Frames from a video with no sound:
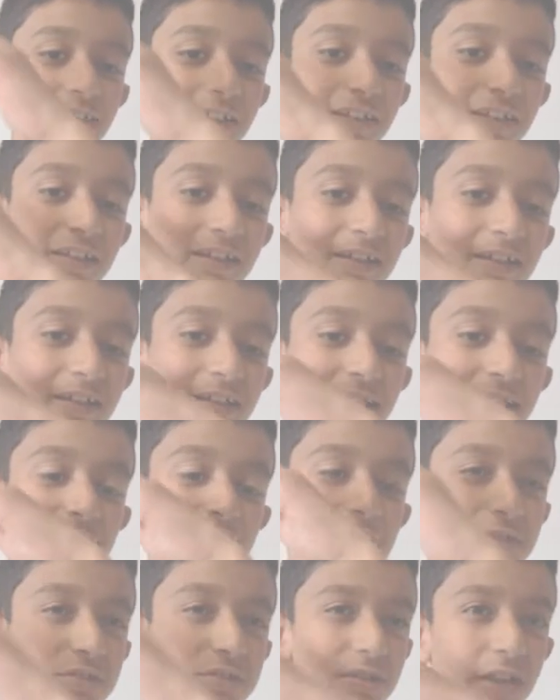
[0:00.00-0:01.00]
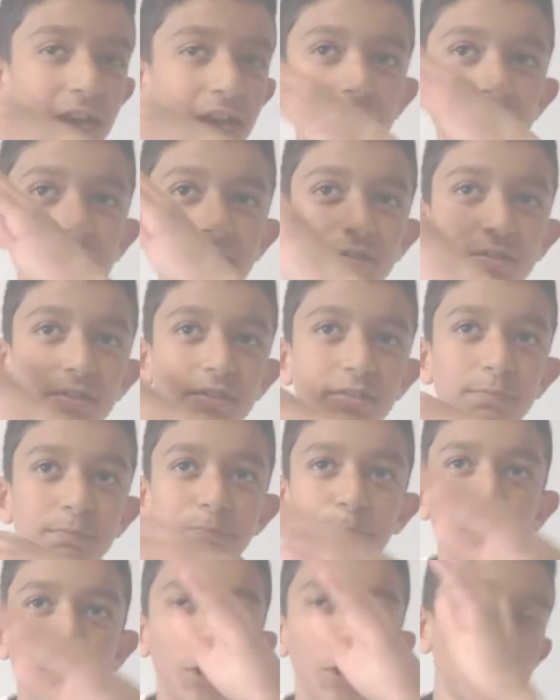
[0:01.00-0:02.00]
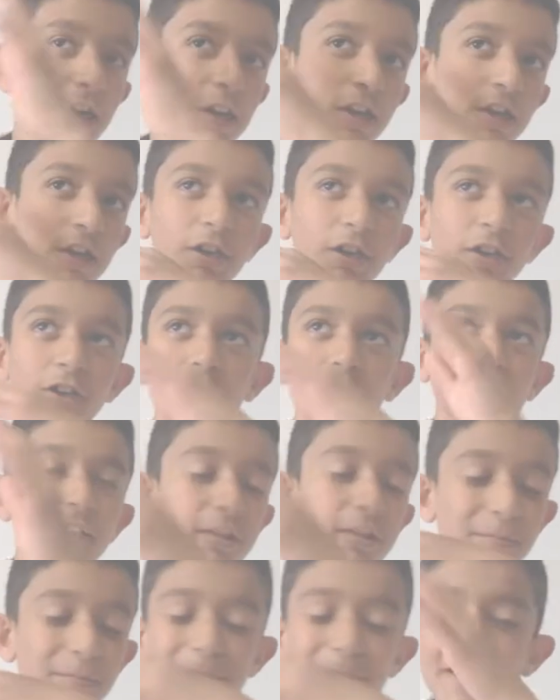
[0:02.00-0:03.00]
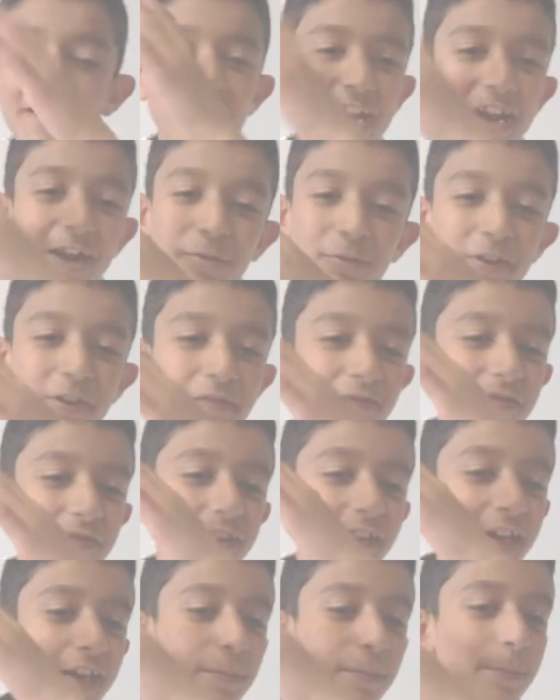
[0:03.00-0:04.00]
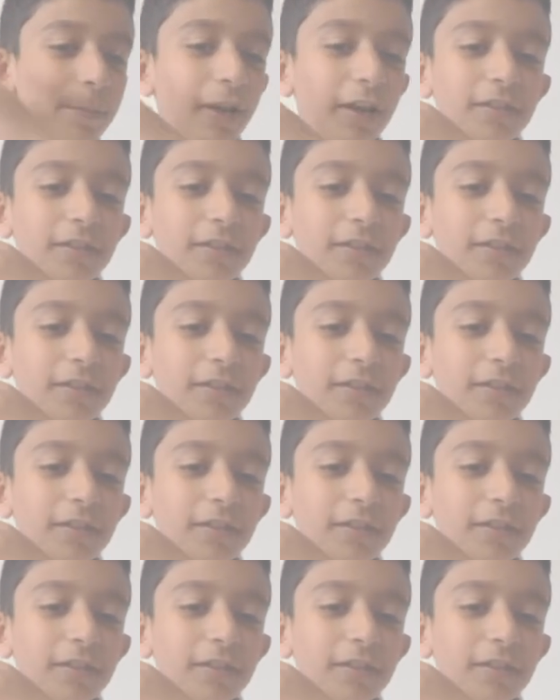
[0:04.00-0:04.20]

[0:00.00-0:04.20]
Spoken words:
Because cats purr or meow whenever they get pet.